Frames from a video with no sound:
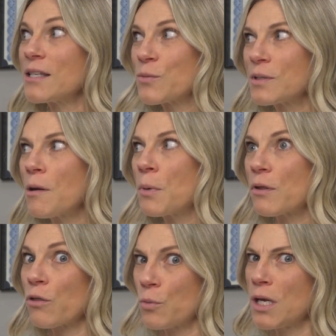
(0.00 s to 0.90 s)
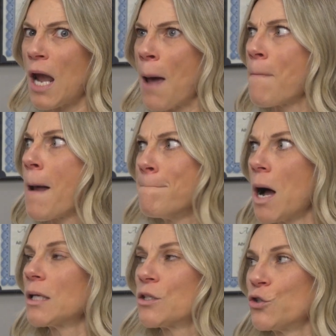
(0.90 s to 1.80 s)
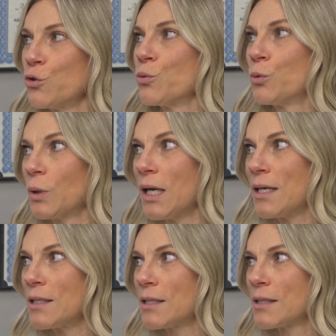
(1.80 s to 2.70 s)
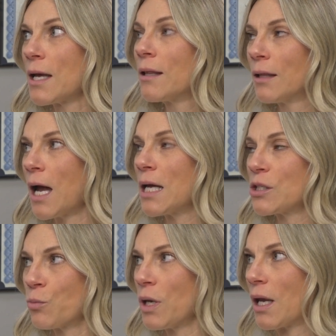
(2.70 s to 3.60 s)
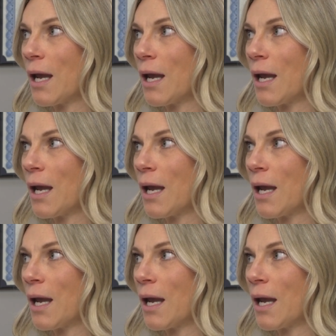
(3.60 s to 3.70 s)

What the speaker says: this was number 3 on my must-do list last week.